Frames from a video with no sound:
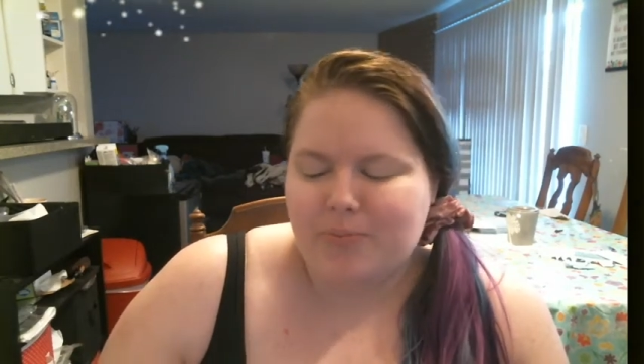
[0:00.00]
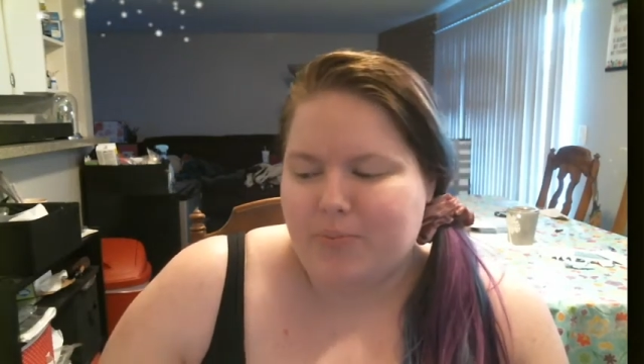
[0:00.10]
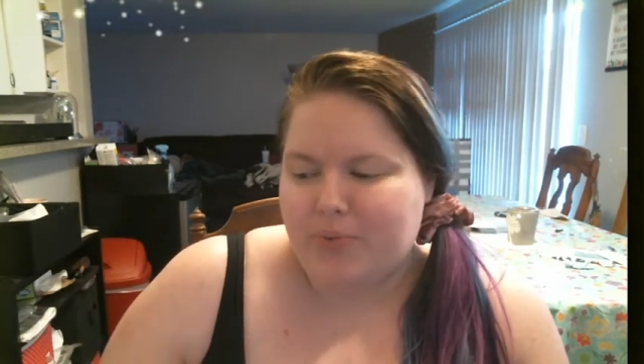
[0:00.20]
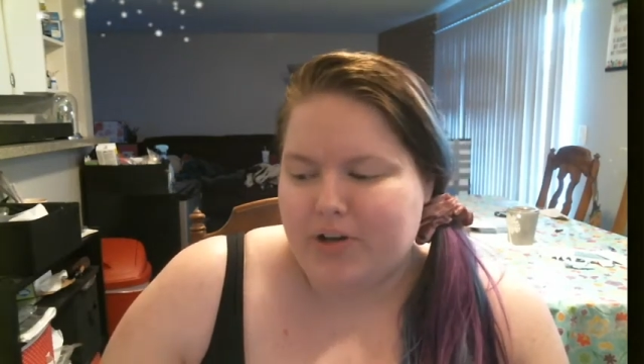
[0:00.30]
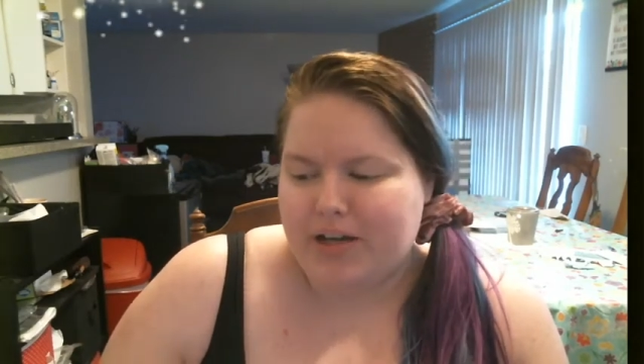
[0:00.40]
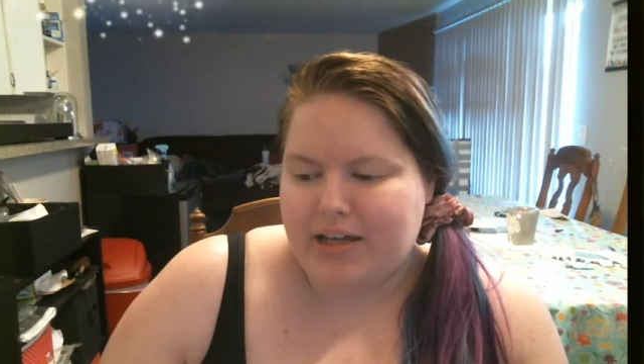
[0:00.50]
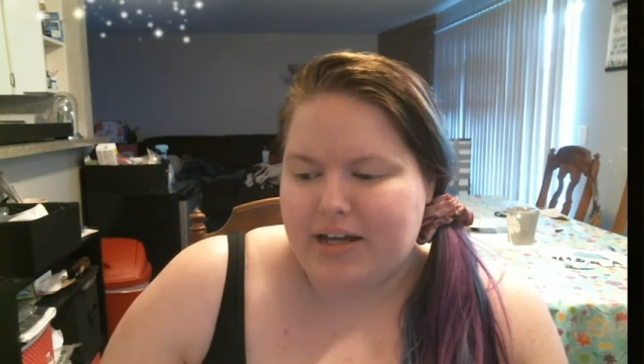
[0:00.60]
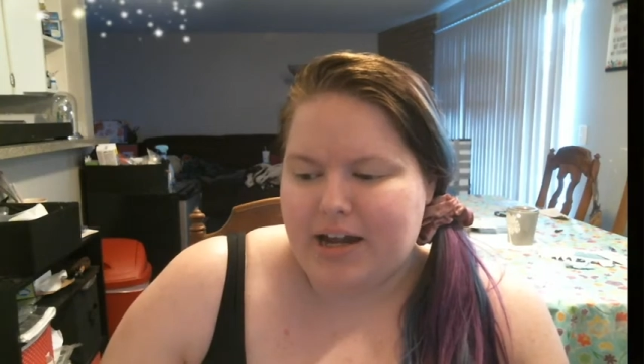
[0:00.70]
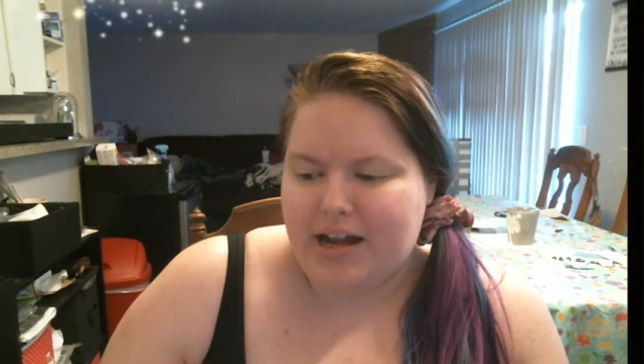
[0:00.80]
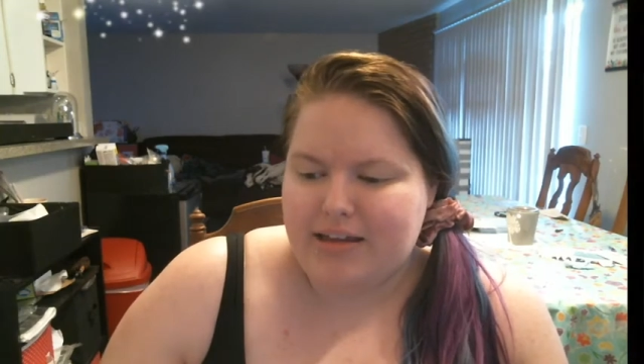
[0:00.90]
But
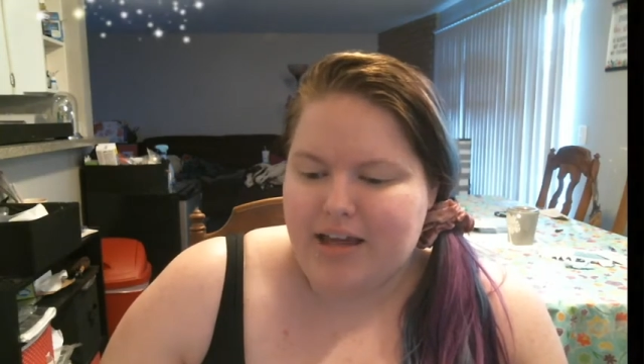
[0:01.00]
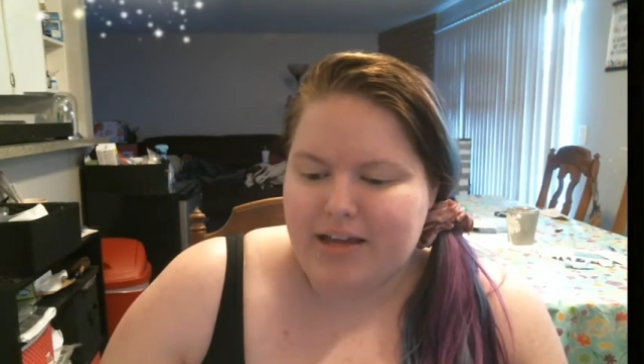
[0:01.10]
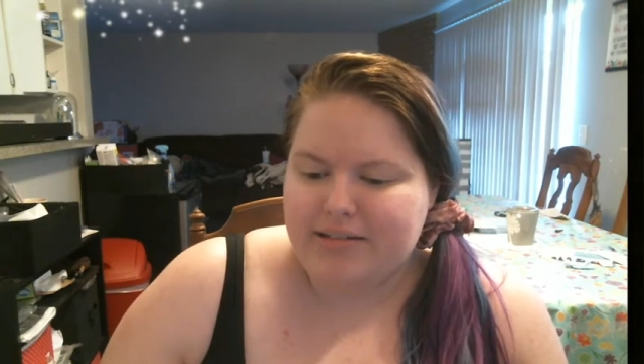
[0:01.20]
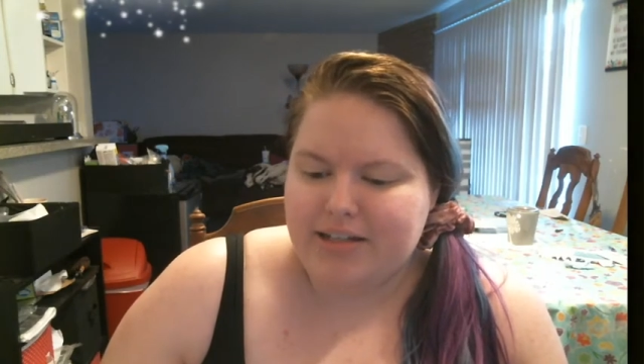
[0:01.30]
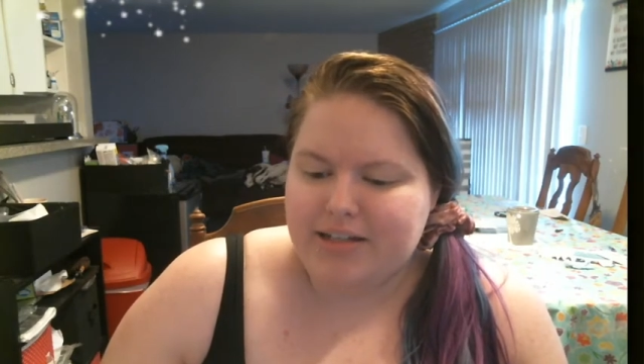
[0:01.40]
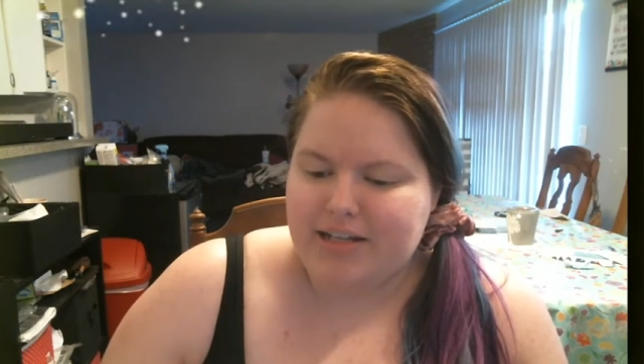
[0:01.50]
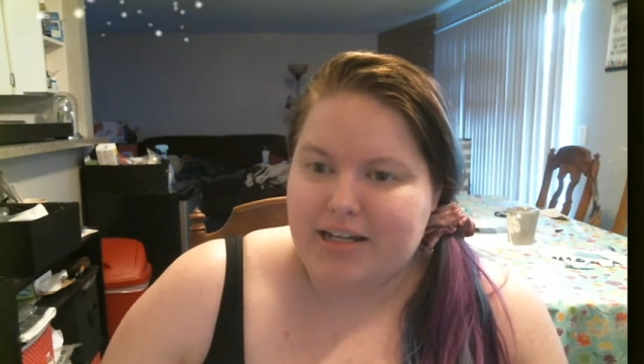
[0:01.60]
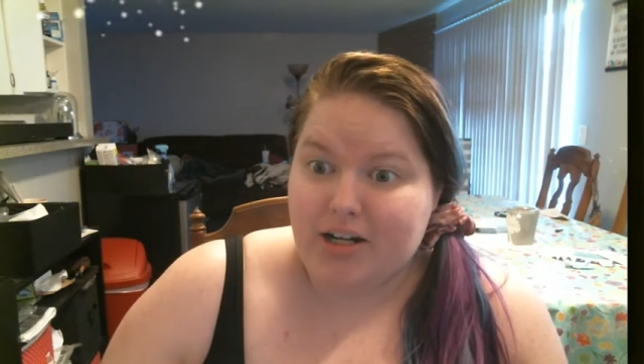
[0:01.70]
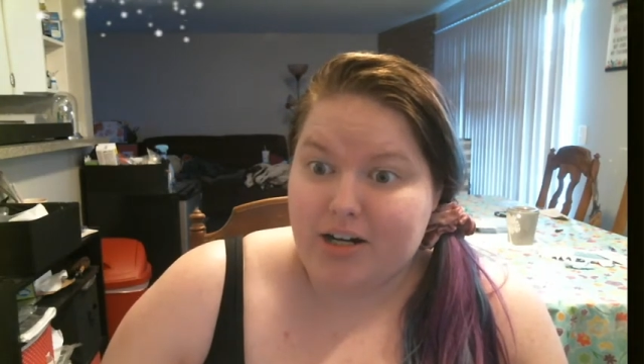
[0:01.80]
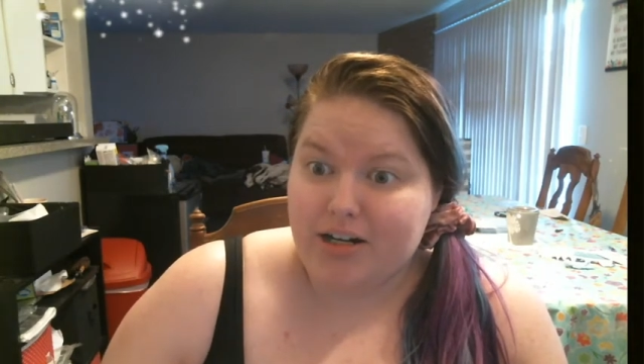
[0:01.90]

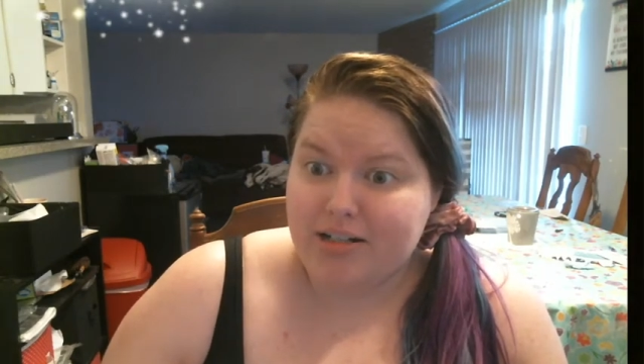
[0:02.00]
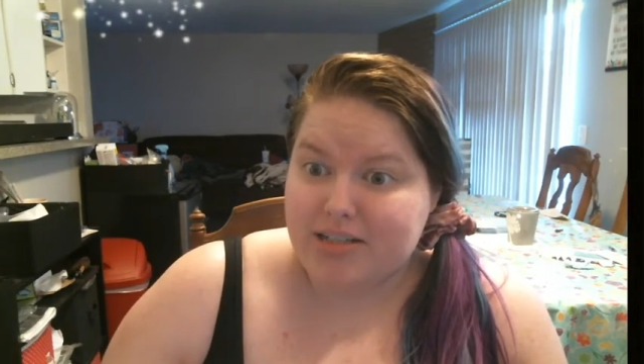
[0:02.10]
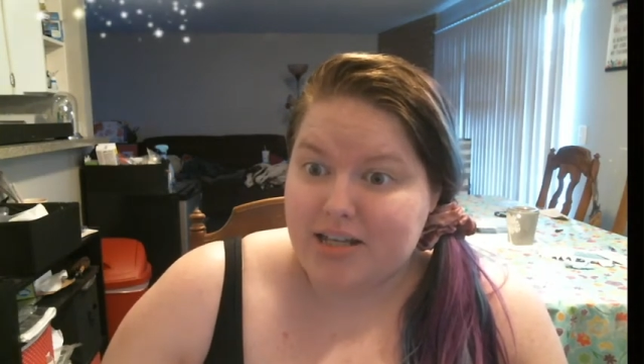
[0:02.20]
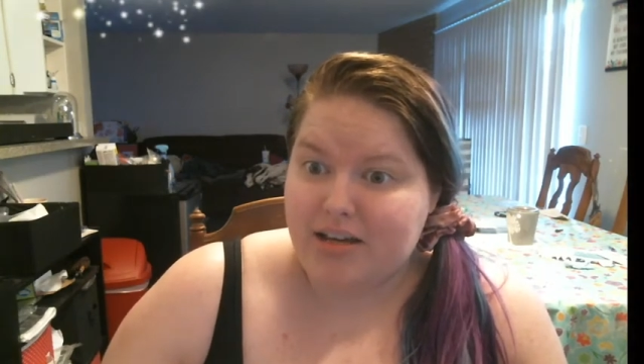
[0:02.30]
it hurts.